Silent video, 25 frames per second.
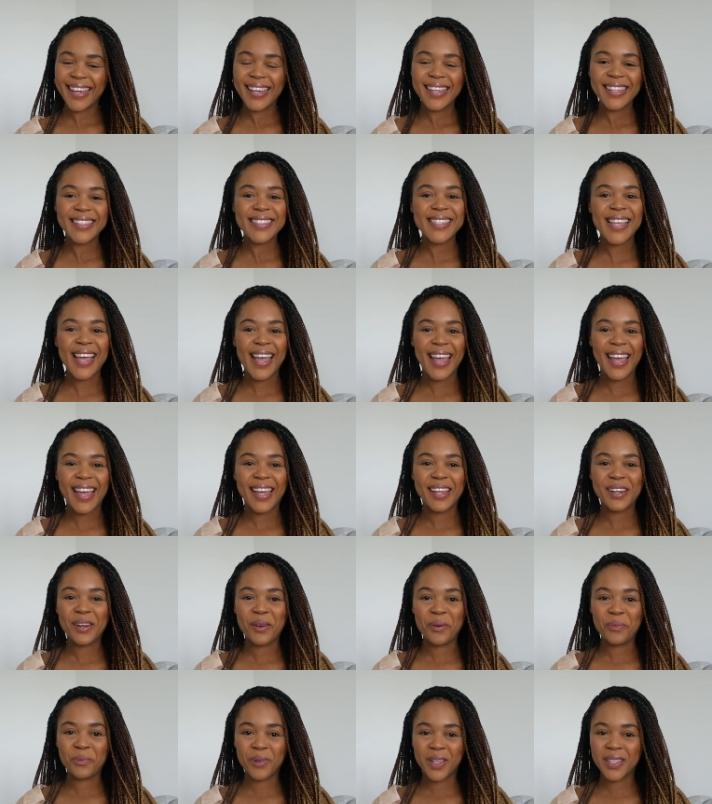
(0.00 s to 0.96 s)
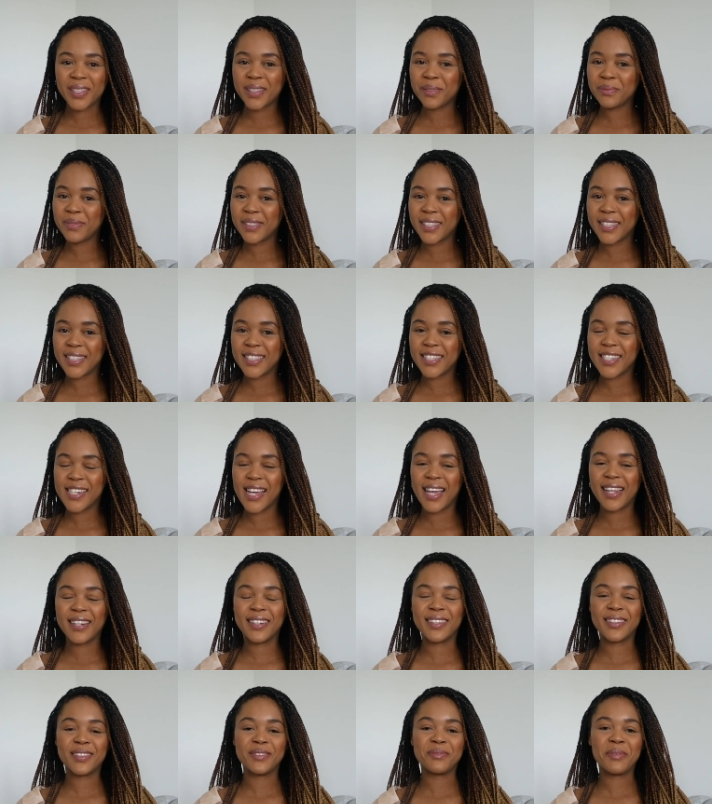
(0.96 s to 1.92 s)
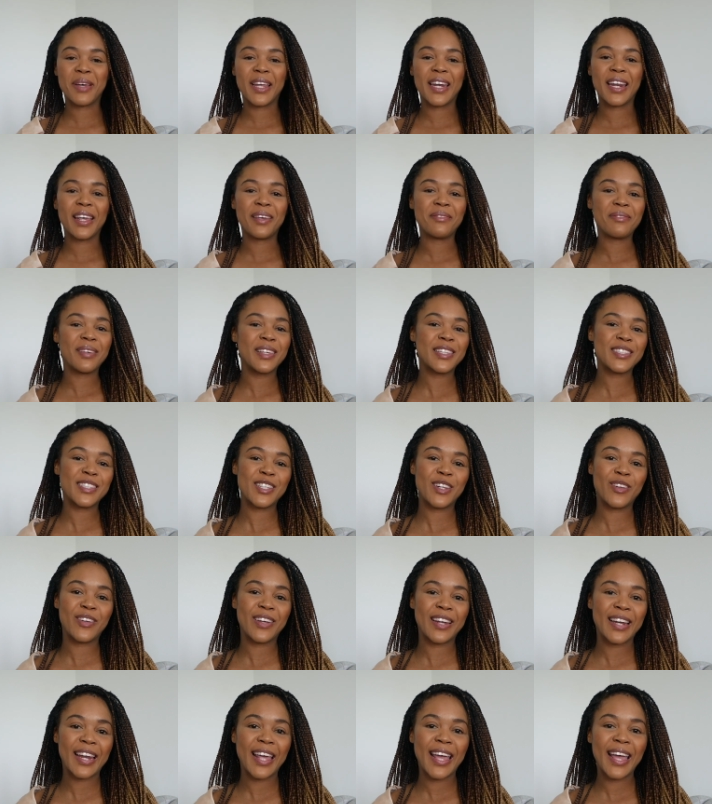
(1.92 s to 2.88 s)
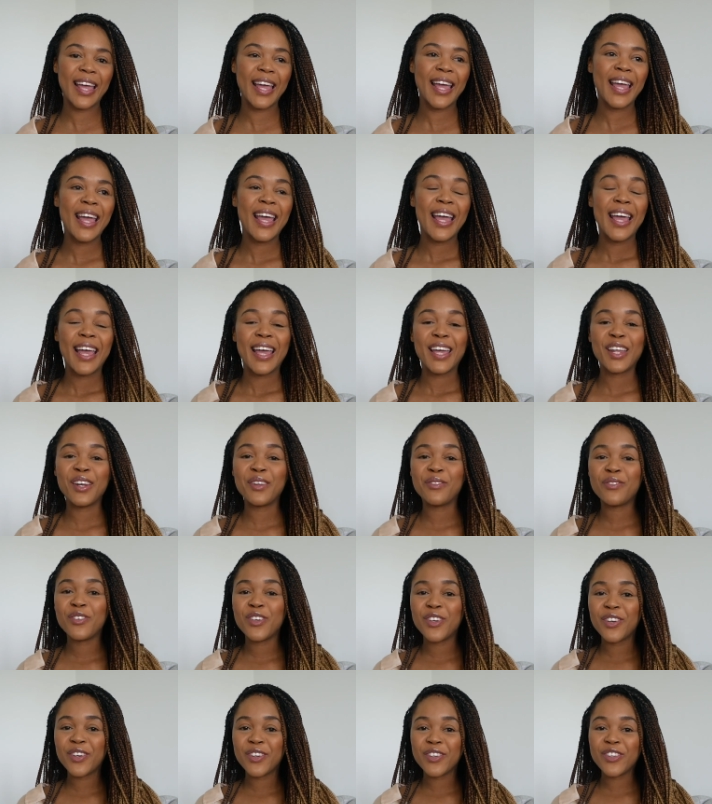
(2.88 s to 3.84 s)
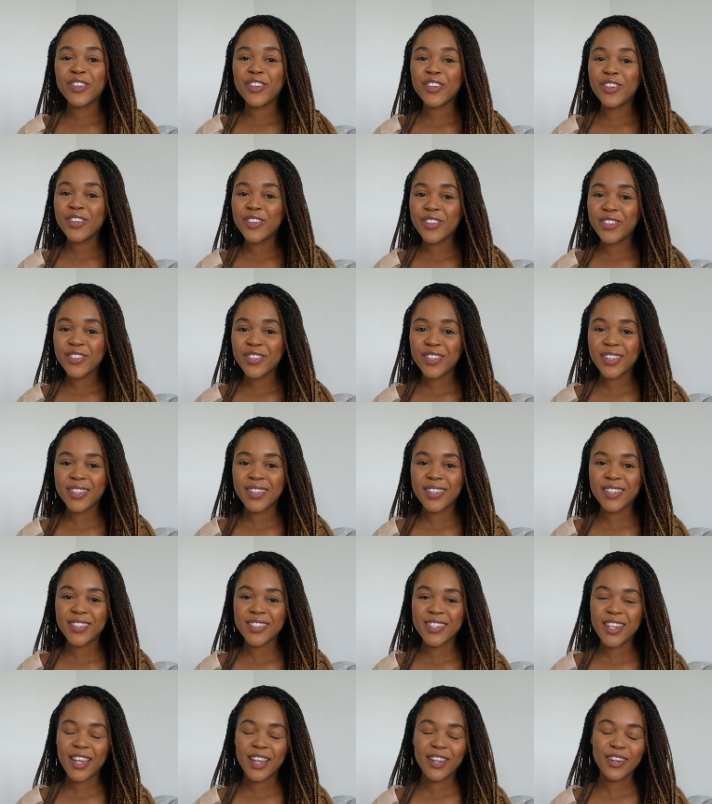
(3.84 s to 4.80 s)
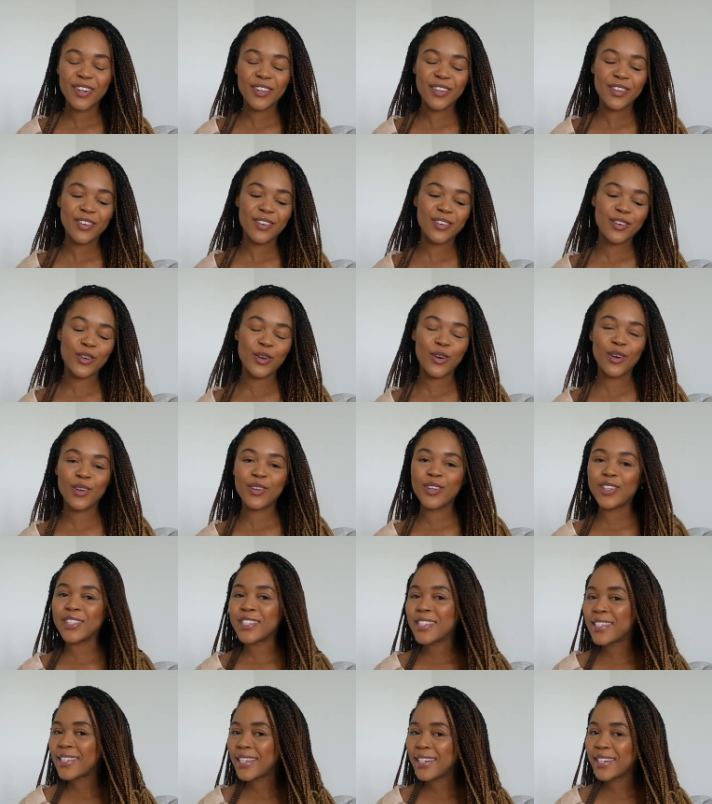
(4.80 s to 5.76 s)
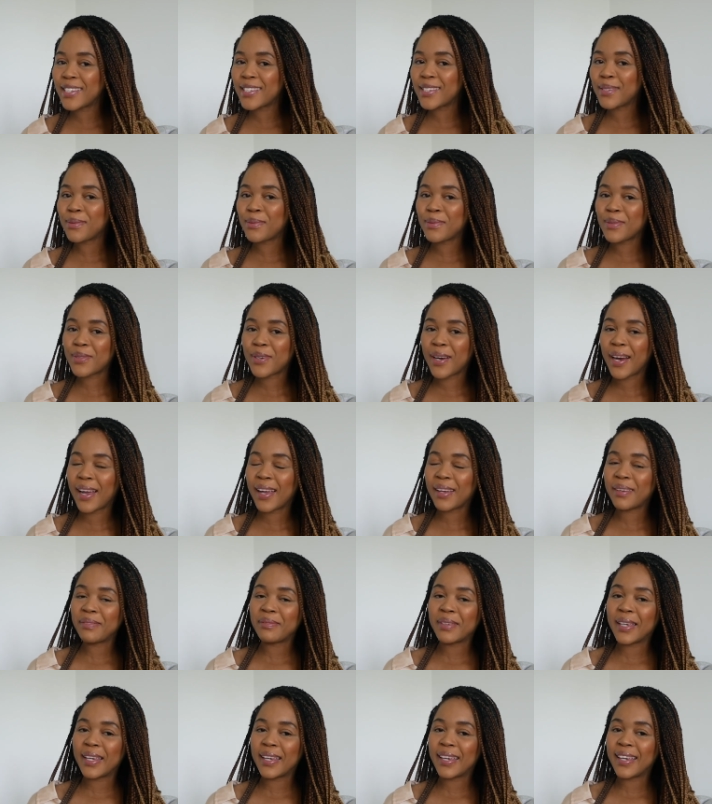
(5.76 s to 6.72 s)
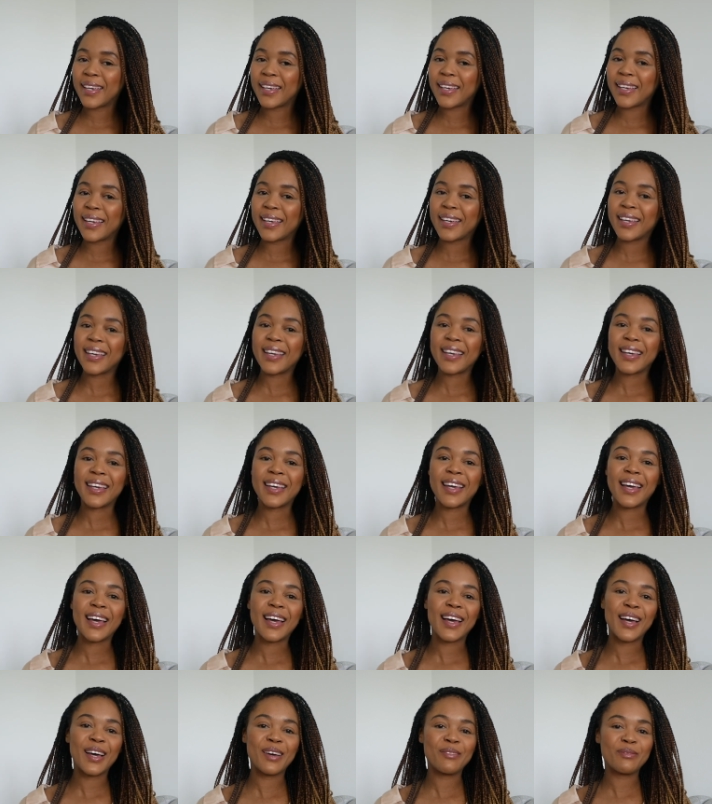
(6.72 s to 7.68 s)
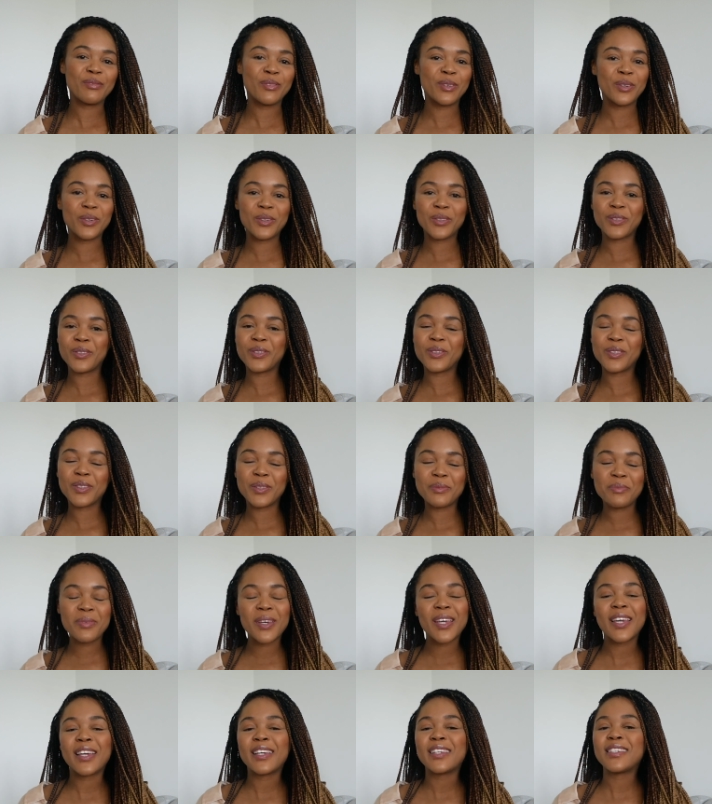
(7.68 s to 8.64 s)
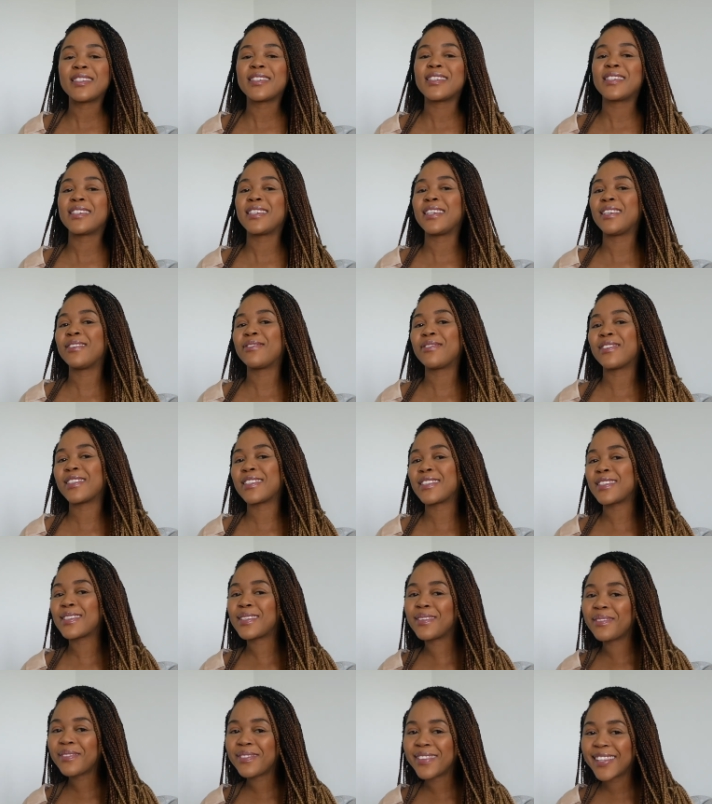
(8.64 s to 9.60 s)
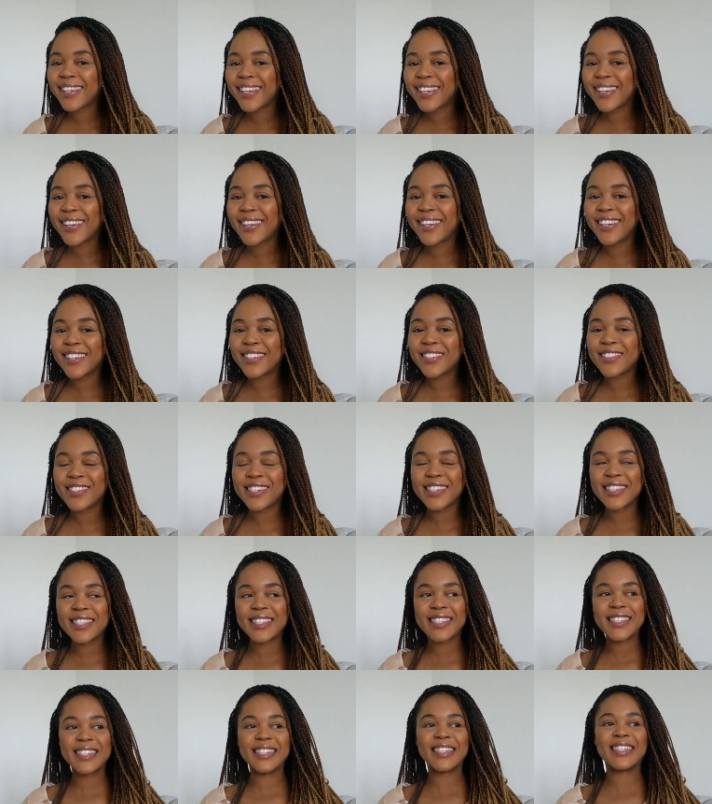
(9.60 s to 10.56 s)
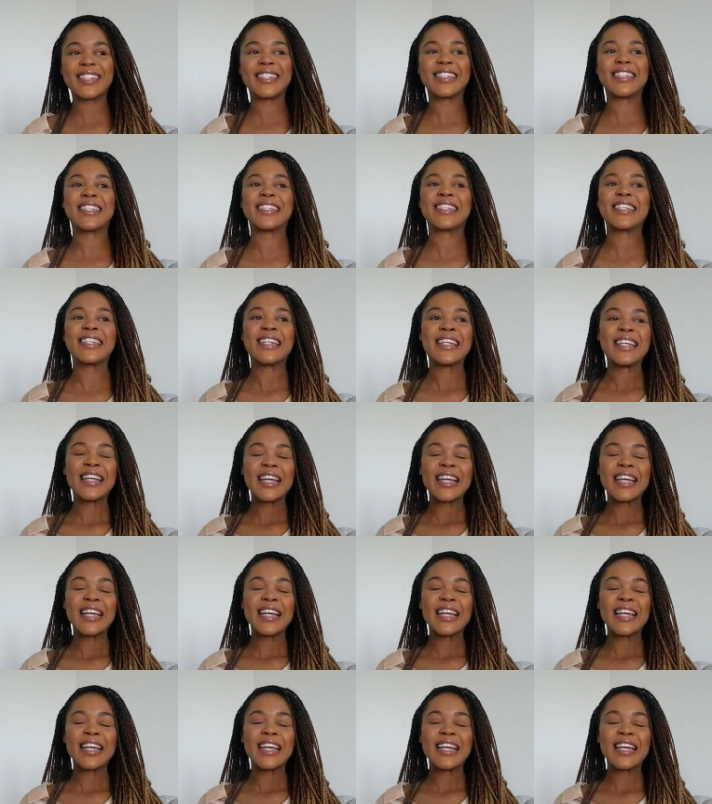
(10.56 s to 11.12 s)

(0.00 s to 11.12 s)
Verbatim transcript: guys and welcome to the channel my name is Lone and if you're new to the channel girl consider subscribing um, go through the page see if it's something you're interested in